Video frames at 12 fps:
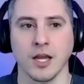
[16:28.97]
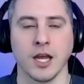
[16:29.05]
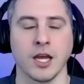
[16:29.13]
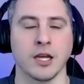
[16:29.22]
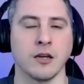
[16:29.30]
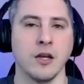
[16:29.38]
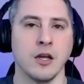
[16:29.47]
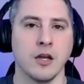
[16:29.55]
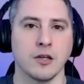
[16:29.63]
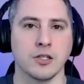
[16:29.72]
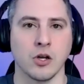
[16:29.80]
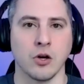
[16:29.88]
And
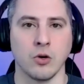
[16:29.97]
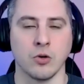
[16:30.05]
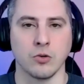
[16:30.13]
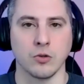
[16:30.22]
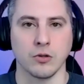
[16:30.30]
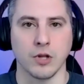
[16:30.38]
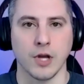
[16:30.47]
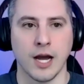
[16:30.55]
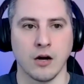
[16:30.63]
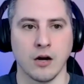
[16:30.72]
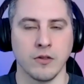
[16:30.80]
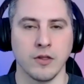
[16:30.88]
so
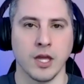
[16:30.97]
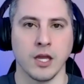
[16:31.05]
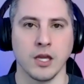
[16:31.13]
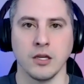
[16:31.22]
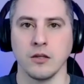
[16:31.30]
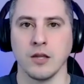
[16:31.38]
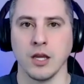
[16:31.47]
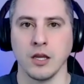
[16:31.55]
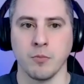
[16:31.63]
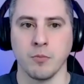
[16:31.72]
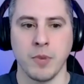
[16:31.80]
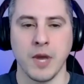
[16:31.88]
how they
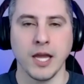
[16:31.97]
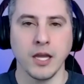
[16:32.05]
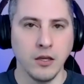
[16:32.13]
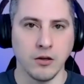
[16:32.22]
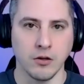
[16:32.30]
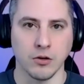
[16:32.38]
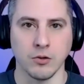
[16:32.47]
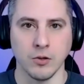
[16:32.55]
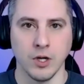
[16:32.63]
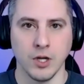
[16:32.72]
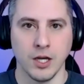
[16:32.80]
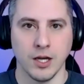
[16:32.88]
peg you
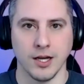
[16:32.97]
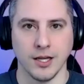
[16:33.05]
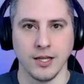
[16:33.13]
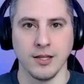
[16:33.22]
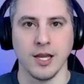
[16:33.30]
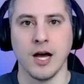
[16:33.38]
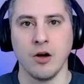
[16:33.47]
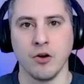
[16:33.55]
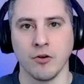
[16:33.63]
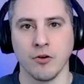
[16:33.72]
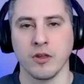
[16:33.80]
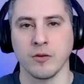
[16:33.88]
in the
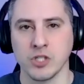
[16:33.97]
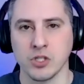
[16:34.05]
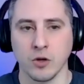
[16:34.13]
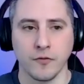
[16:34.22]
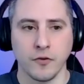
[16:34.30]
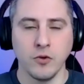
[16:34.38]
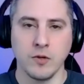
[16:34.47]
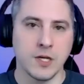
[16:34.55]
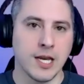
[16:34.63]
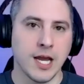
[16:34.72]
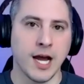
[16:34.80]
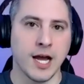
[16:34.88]
algorithm. So if you
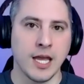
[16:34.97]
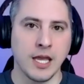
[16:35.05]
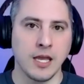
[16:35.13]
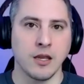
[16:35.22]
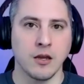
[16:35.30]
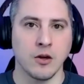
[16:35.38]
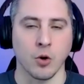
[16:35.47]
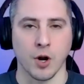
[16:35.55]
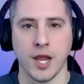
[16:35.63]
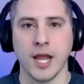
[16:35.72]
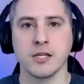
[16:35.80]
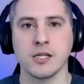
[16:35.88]
deny or
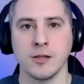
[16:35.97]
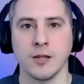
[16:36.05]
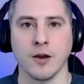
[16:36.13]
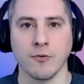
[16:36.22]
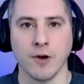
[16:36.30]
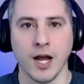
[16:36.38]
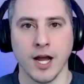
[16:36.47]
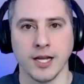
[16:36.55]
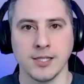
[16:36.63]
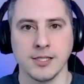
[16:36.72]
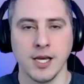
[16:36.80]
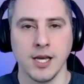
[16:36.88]
cancel on
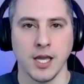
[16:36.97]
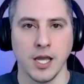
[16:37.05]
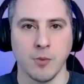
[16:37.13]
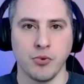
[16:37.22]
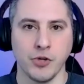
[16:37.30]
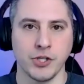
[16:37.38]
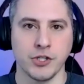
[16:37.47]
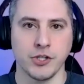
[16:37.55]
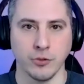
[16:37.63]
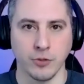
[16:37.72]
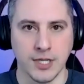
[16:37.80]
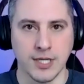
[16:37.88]
rides, it puts
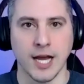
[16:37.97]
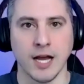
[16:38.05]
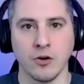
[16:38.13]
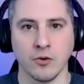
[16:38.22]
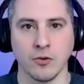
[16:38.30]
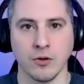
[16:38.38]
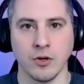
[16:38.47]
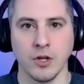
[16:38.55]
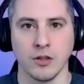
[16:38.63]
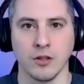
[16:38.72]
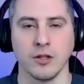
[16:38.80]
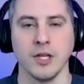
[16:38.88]
you down
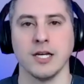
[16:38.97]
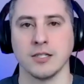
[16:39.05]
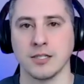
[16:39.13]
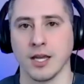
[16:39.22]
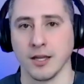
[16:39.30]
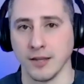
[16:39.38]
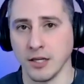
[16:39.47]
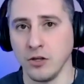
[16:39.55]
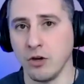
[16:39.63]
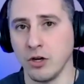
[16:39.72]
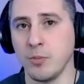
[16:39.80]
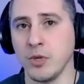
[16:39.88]
the list, and then you
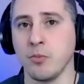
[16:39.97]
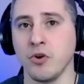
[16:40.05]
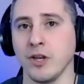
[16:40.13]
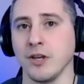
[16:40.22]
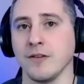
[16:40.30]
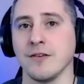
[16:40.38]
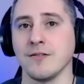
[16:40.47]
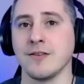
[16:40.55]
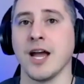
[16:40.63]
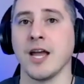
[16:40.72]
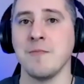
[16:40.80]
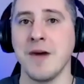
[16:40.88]
could be put into
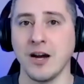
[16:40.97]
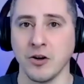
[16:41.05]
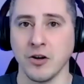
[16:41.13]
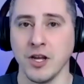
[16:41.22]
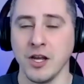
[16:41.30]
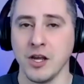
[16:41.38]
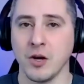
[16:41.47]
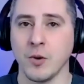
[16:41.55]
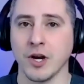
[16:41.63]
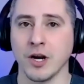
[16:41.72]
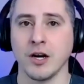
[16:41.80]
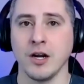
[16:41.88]
timeout
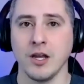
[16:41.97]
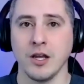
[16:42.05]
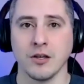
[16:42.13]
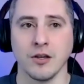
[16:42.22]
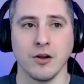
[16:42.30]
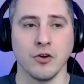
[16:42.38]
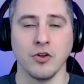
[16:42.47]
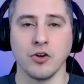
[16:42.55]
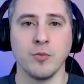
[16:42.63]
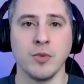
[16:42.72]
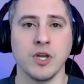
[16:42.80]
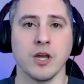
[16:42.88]
where, you know, you
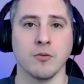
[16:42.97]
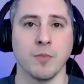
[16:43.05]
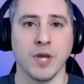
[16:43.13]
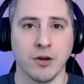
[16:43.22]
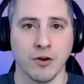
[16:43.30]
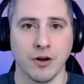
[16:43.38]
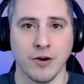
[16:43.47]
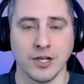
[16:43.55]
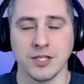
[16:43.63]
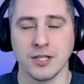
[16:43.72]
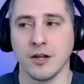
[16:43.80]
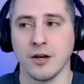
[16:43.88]
could be getting ping
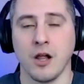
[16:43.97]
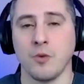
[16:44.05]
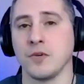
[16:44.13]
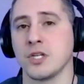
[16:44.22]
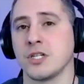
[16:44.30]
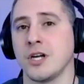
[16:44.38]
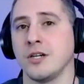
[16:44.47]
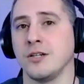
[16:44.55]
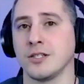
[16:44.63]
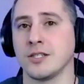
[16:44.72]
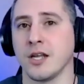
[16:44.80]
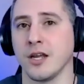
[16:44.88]
requests, and then all of a sudden
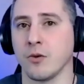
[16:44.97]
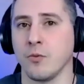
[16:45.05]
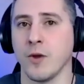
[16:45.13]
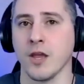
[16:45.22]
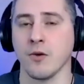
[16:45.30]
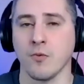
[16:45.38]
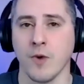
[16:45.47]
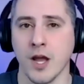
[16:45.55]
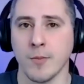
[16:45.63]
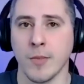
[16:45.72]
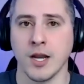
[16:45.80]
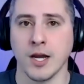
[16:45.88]
it's like, wait, why
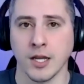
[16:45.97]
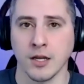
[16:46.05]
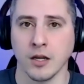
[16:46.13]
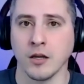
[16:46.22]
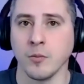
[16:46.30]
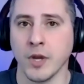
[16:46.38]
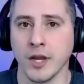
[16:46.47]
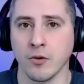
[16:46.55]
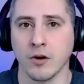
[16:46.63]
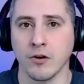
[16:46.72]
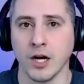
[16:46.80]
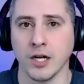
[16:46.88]
am I not getting any ping
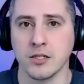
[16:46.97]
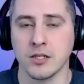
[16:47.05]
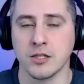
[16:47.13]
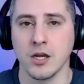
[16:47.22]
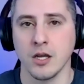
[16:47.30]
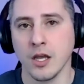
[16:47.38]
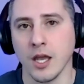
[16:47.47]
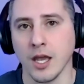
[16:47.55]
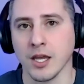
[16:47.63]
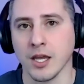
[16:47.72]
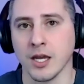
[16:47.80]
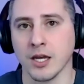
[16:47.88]
requests?
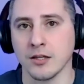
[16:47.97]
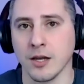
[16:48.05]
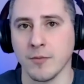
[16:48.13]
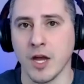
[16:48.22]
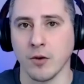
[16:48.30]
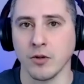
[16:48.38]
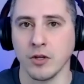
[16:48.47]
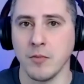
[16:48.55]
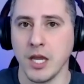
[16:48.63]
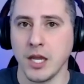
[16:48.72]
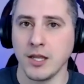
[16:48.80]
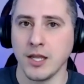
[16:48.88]
And I'm not really
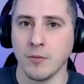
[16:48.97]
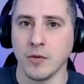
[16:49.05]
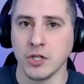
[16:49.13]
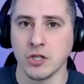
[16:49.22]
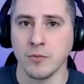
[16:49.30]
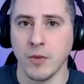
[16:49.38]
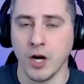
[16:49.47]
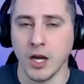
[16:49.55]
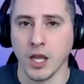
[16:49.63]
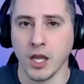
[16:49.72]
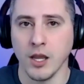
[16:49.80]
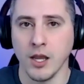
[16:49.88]
making that much of
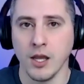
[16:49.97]
money.